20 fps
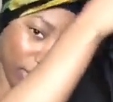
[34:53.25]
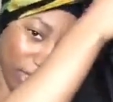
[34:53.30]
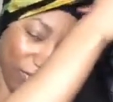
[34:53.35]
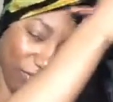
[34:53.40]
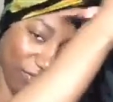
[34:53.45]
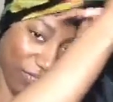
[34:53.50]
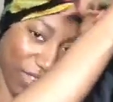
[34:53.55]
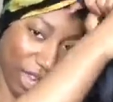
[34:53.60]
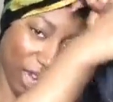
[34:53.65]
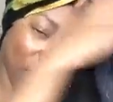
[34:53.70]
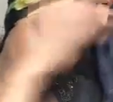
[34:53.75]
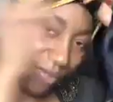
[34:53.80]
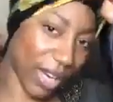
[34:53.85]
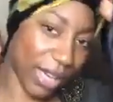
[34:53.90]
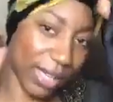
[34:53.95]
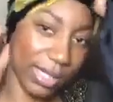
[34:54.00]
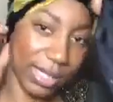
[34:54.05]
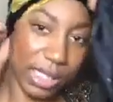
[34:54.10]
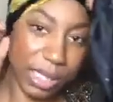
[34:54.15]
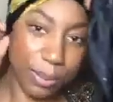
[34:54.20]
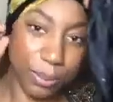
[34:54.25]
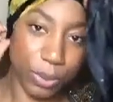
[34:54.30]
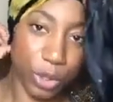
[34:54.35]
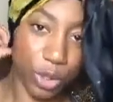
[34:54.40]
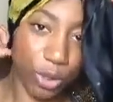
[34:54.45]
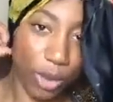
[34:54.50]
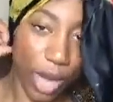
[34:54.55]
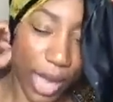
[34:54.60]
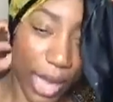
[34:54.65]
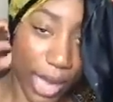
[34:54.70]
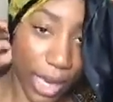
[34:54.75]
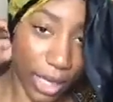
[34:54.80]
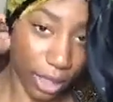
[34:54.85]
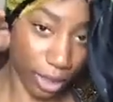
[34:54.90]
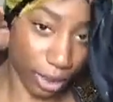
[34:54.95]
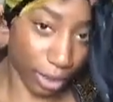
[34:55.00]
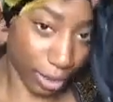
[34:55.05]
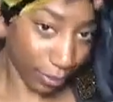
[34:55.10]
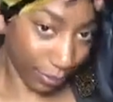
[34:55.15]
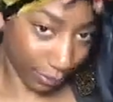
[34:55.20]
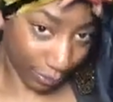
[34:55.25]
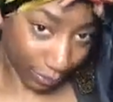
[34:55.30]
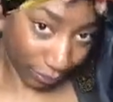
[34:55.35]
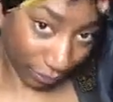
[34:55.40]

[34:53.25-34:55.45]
Very, very simple triangular.